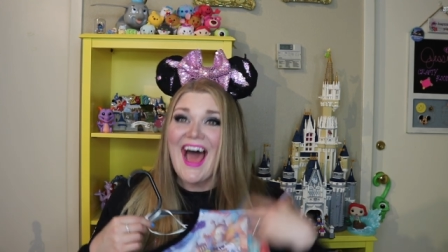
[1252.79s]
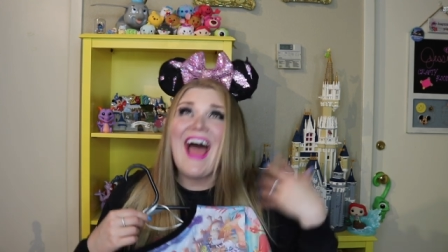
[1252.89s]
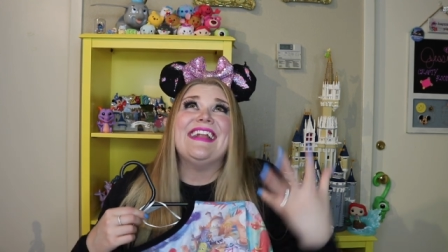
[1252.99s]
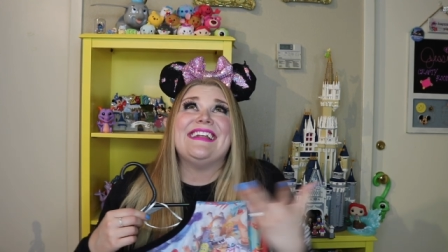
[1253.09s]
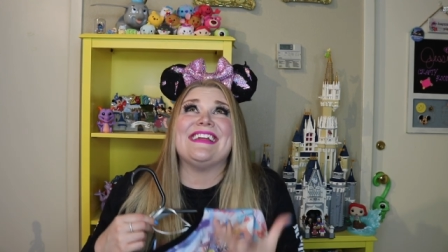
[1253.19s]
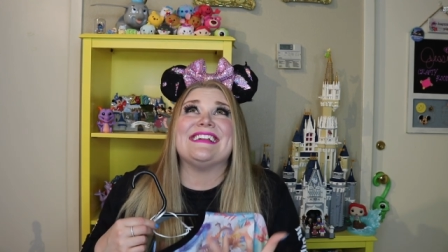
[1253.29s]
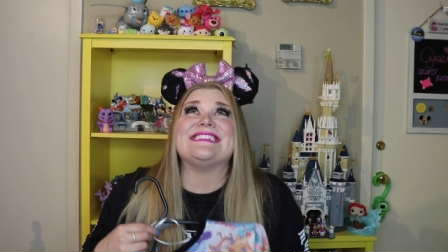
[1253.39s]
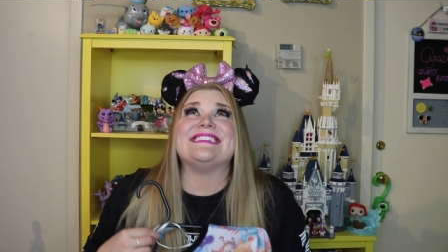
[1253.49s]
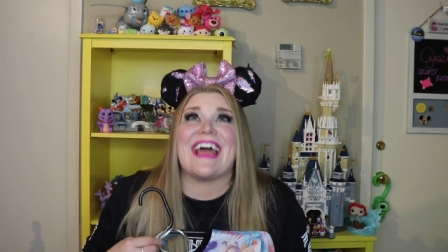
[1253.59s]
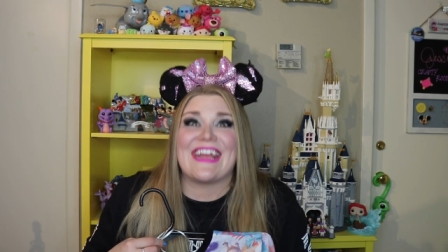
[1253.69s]
I need a
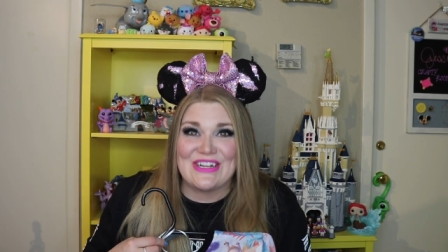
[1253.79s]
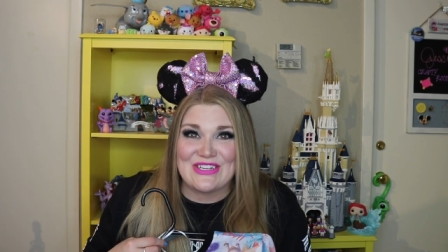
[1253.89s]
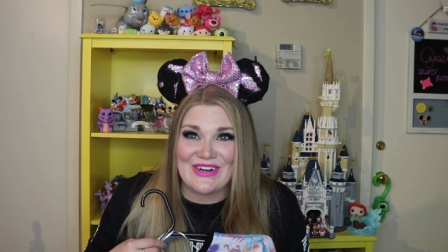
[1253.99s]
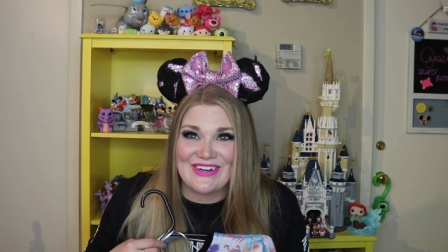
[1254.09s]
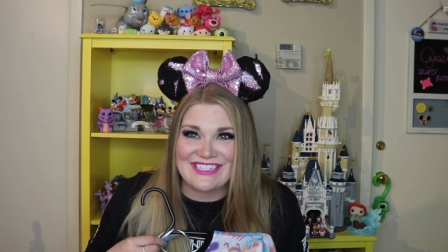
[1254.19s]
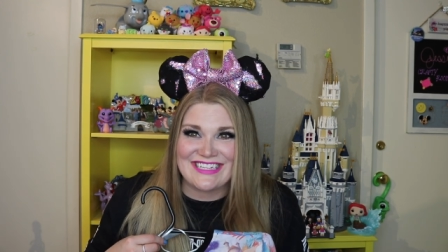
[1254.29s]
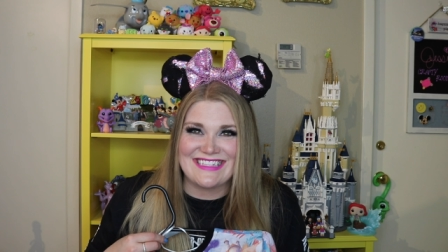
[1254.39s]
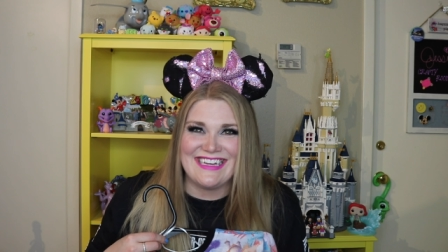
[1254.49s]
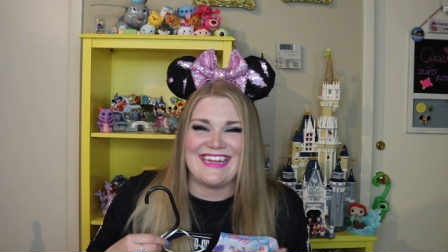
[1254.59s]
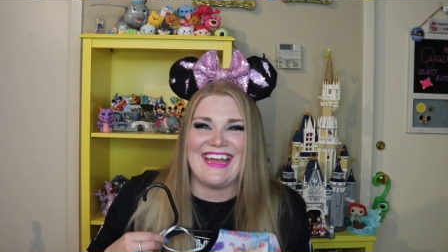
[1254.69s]
second shirt
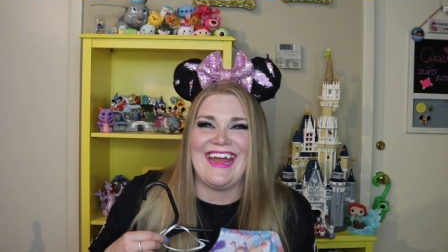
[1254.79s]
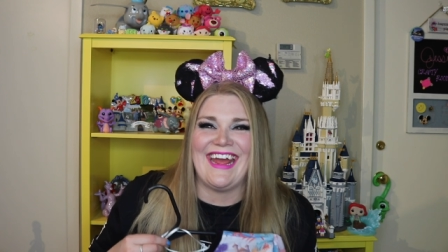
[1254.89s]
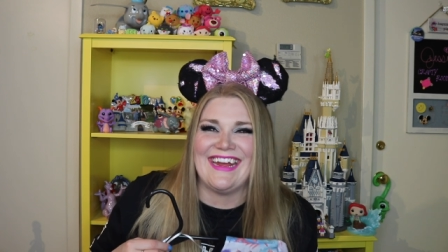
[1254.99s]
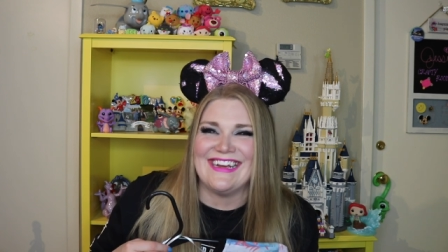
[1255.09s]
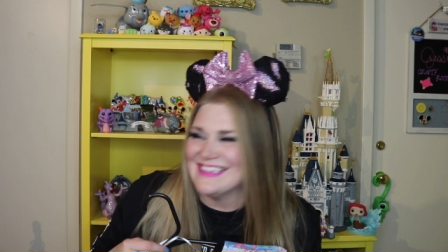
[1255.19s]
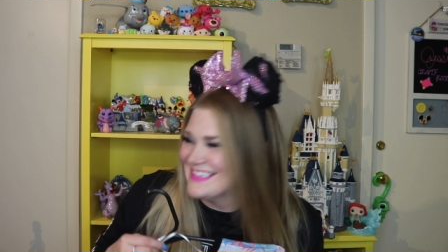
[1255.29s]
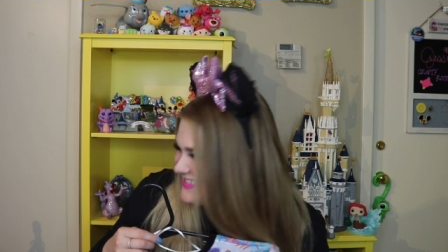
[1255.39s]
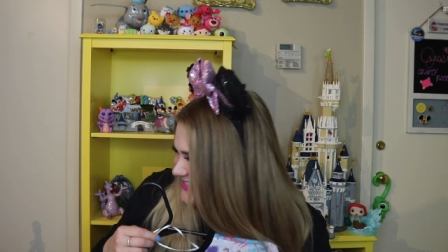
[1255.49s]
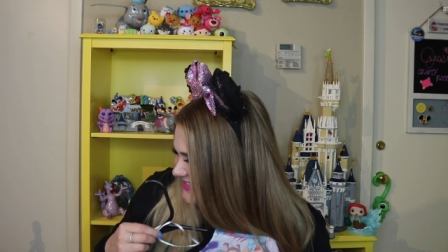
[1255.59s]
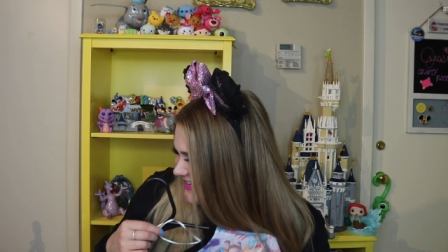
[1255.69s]
just in
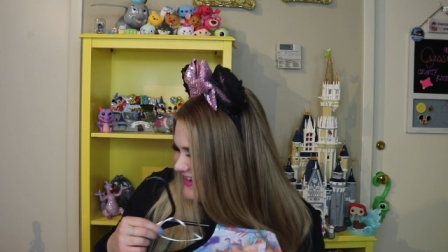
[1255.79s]
case.